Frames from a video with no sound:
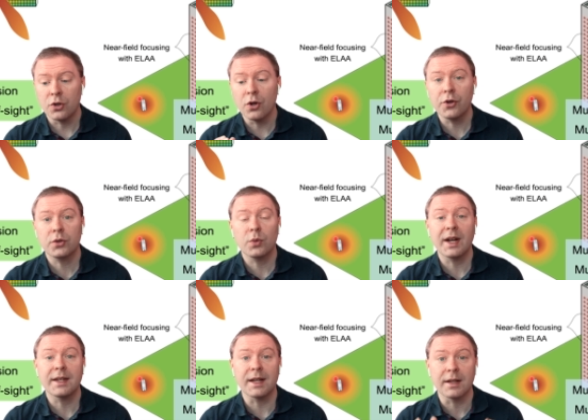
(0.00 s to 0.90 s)
not
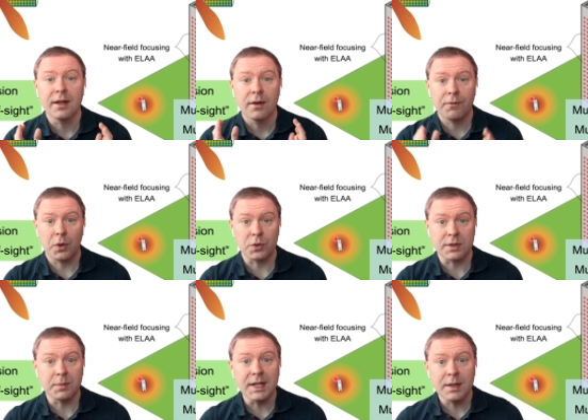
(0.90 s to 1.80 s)
creating
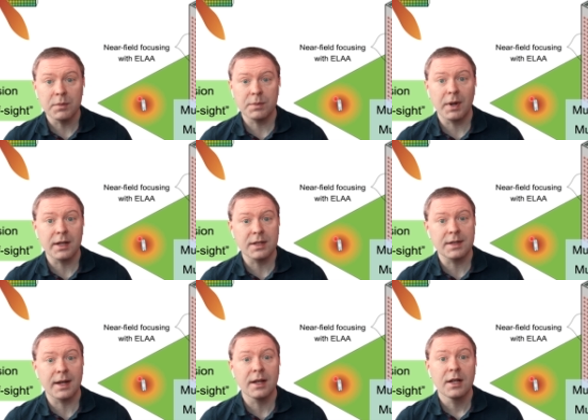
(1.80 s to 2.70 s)
focus beams, but
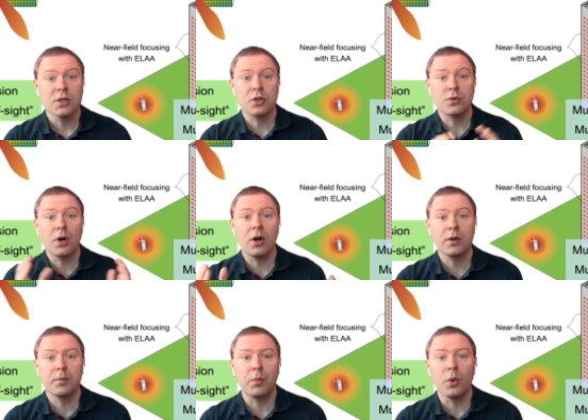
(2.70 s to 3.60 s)
instead
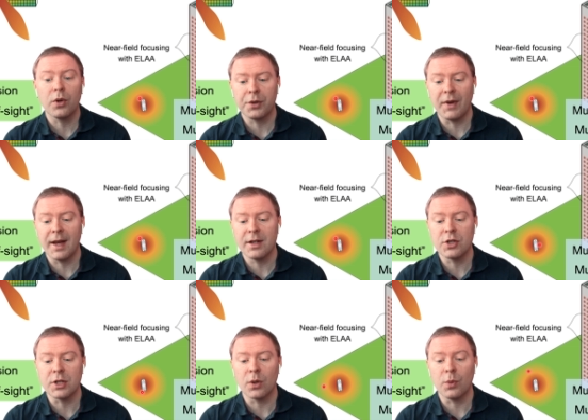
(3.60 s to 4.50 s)
strong balls of
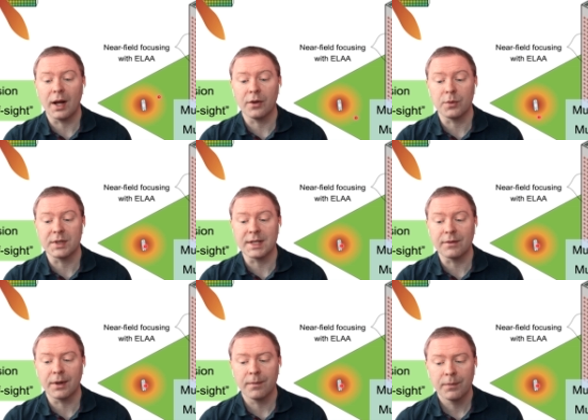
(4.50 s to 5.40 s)
energy around the
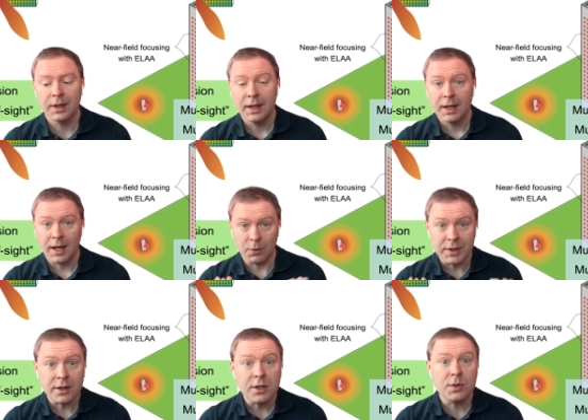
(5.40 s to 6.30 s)
receiver. And
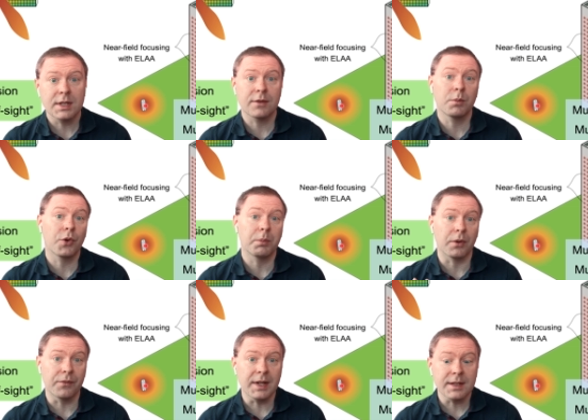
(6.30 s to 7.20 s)
we can use this for
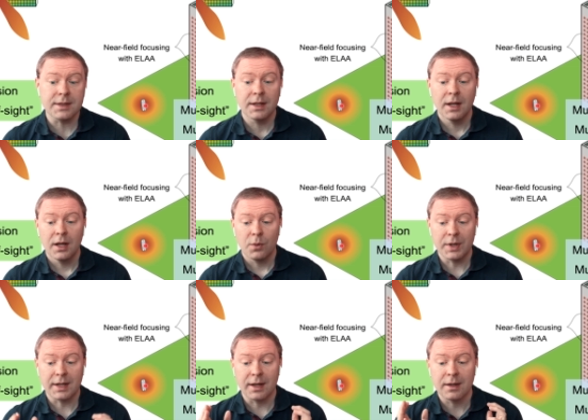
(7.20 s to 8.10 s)
multiple things.
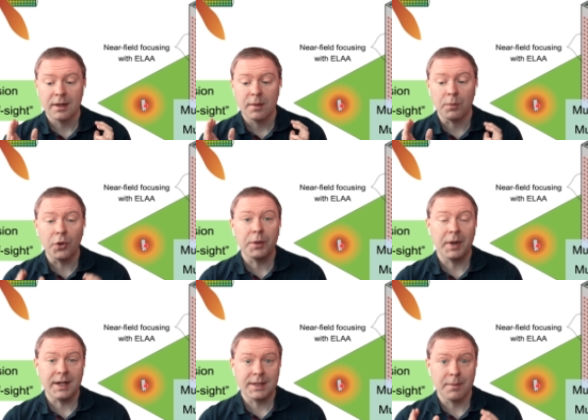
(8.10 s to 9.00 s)
We can
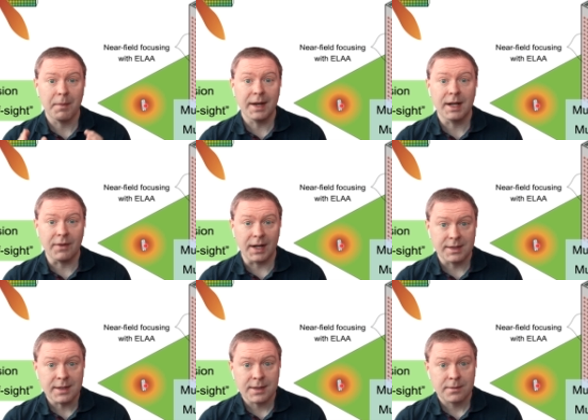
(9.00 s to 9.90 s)
multiplex many
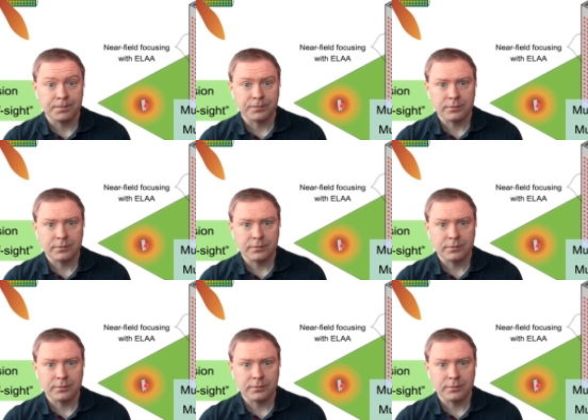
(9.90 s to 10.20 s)
devices